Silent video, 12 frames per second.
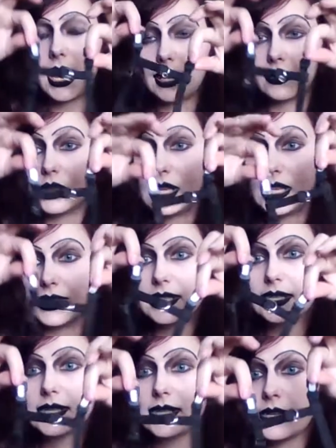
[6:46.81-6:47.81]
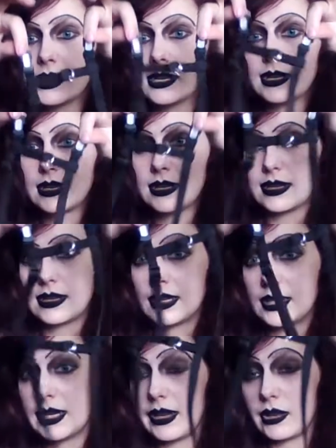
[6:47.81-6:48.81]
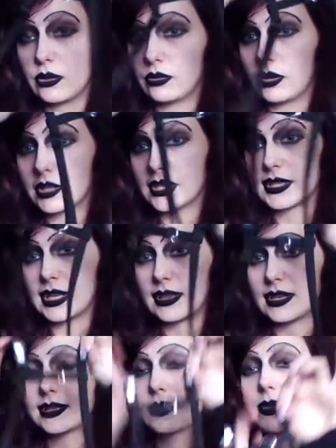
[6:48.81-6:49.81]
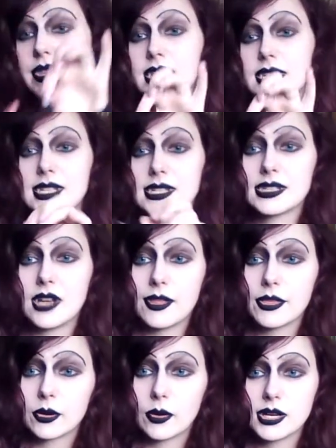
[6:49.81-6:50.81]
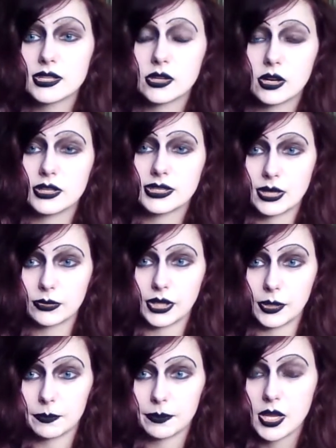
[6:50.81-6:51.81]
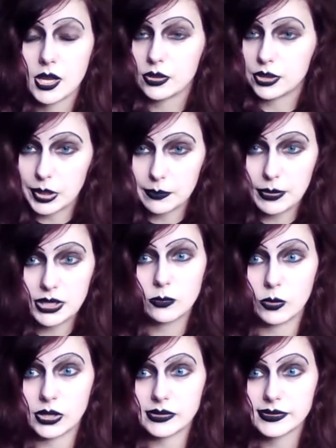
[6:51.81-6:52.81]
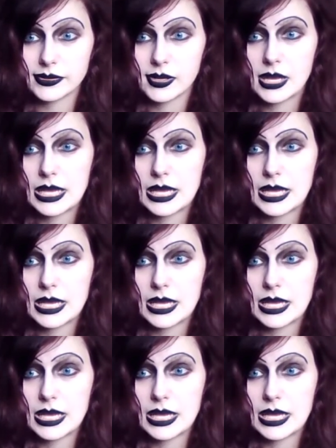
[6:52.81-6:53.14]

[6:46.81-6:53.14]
at least a little harness like this. This is not the greatest harness out there. There are better ones.